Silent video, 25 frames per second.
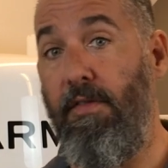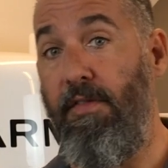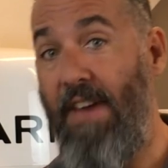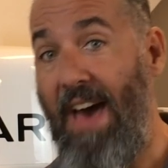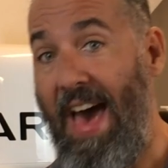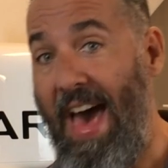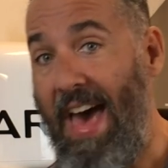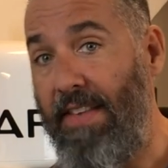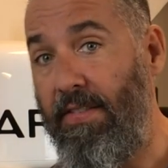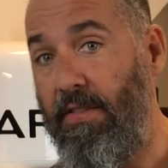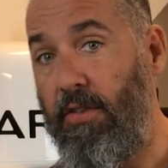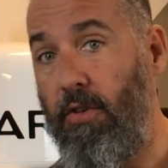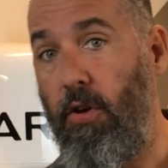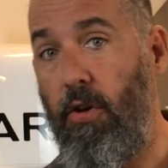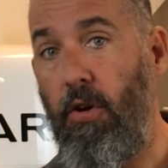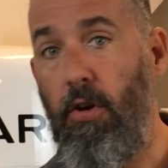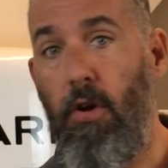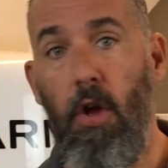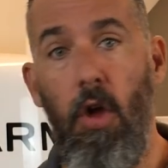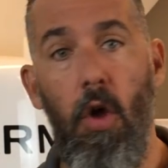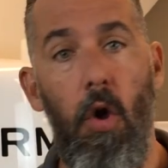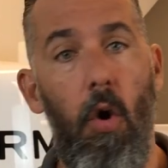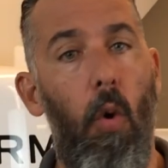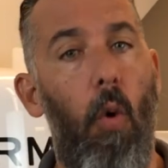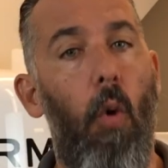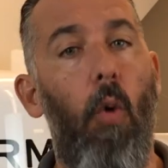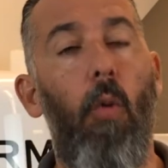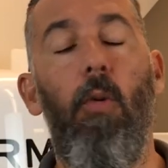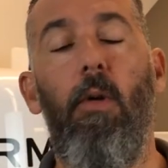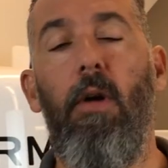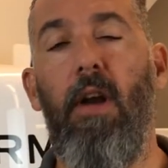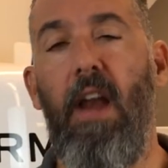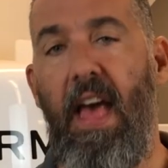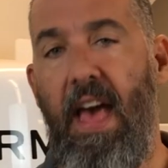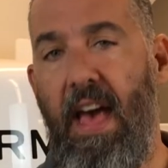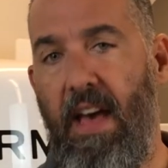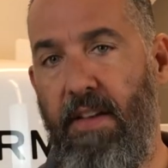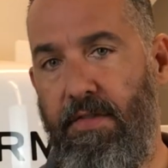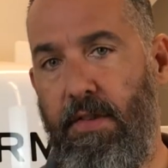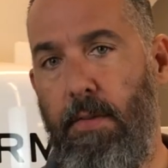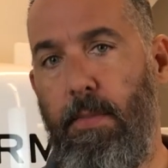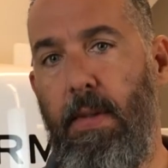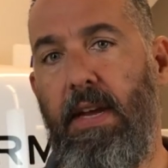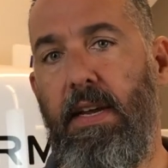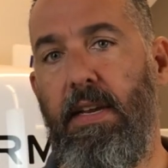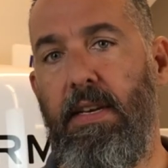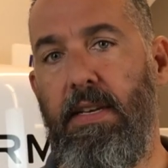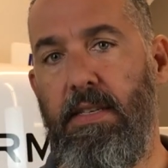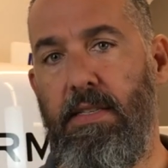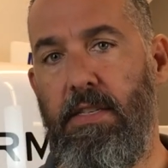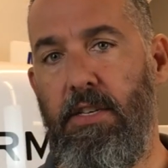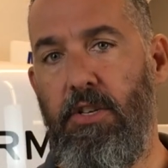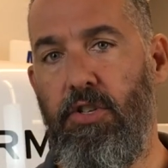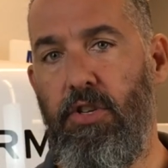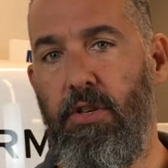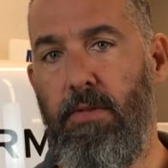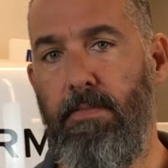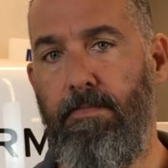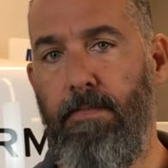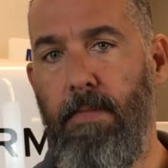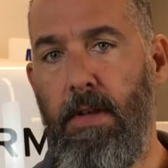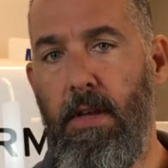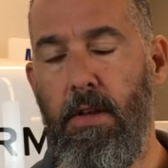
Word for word: faster, or we're gonna have to make a decision.